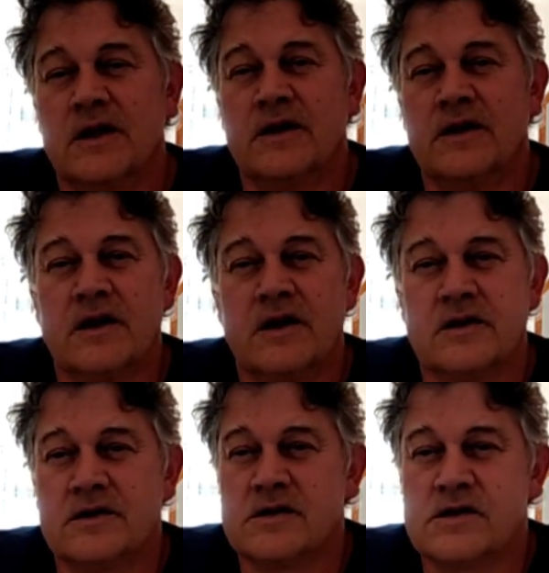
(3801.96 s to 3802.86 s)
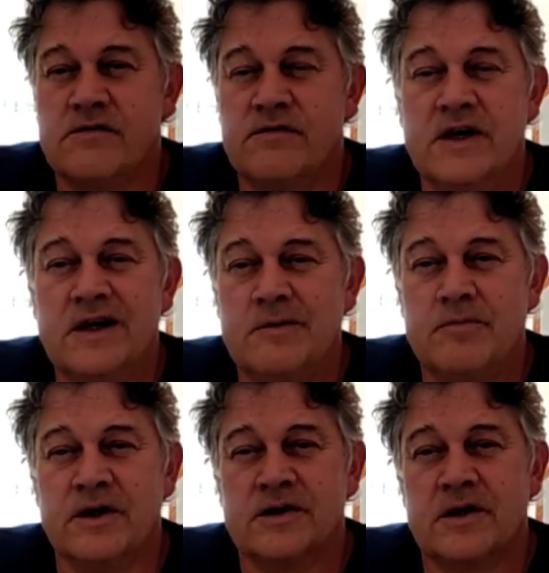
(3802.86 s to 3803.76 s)
and they got severely
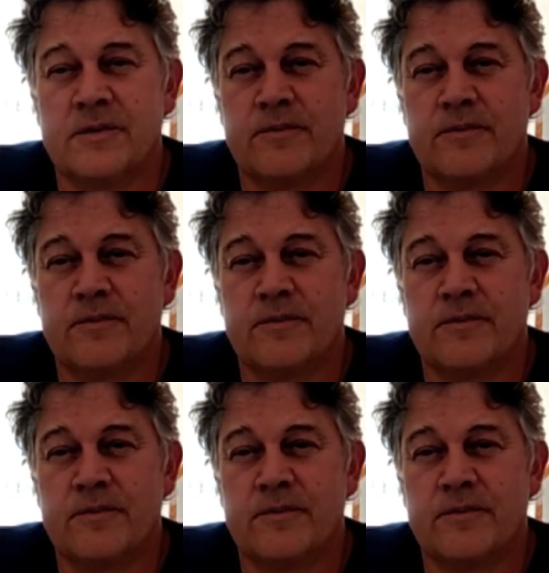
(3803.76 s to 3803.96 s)
burnt.